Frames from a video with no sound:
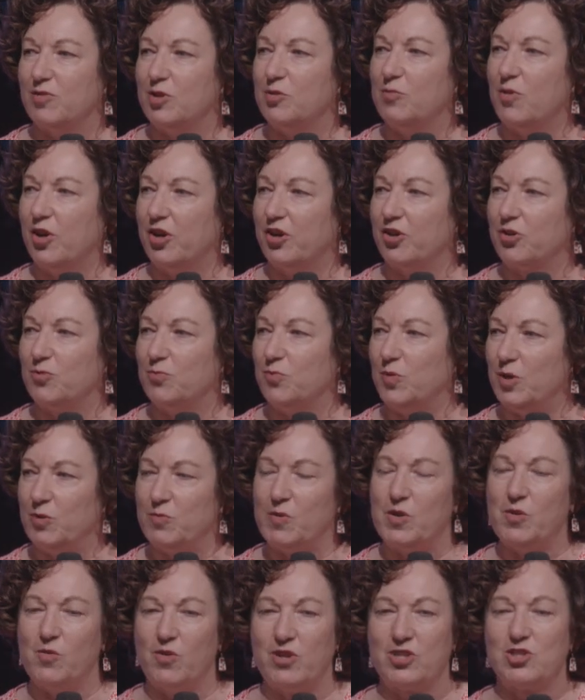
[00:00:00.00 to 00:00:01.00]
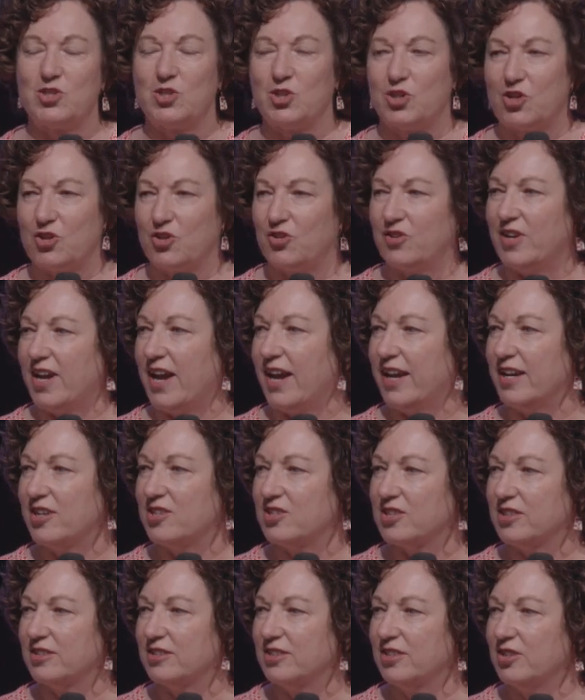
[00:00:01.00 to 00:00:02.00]
when we want to
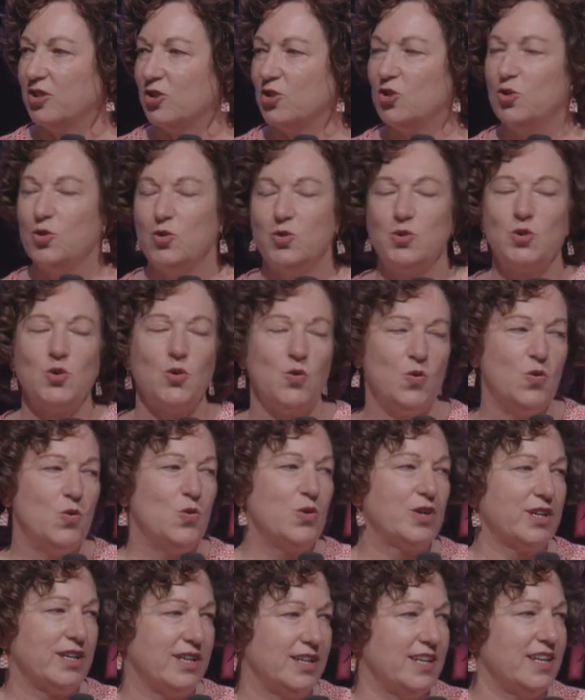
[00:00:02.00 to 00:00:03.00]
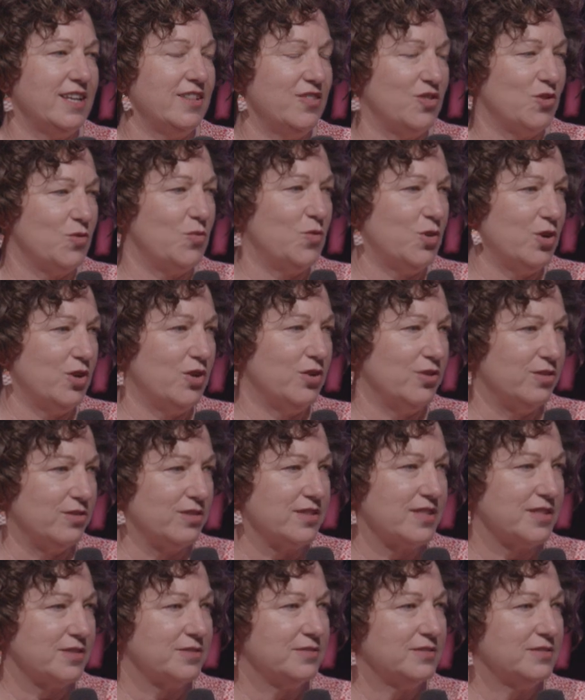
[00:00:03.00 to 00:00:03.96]
create good order in the world.